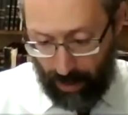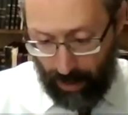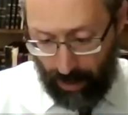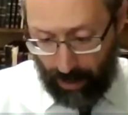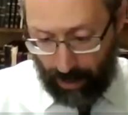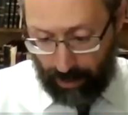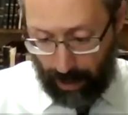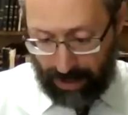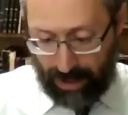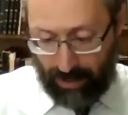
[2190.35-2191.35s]
The
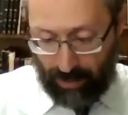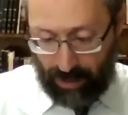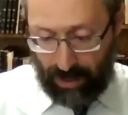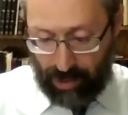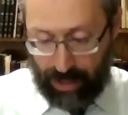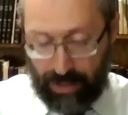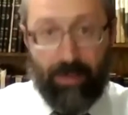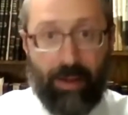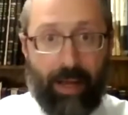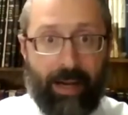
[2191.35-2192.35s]
pasuk teaches
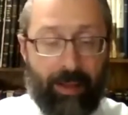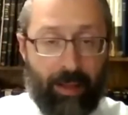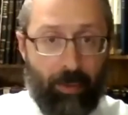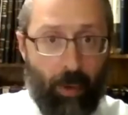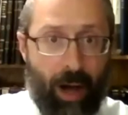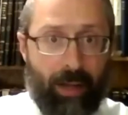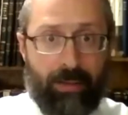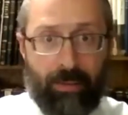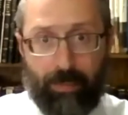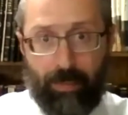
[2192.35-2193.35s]
anything you want.